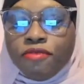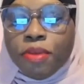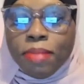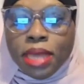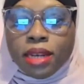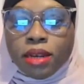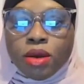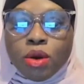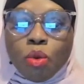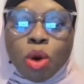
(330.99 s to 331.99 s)
for
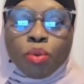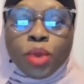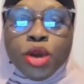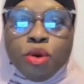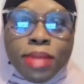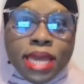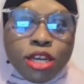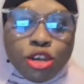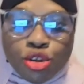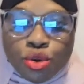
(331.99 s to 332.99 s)
men, what real
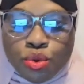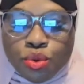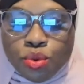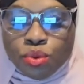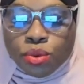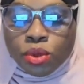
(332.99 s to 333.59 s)
men do,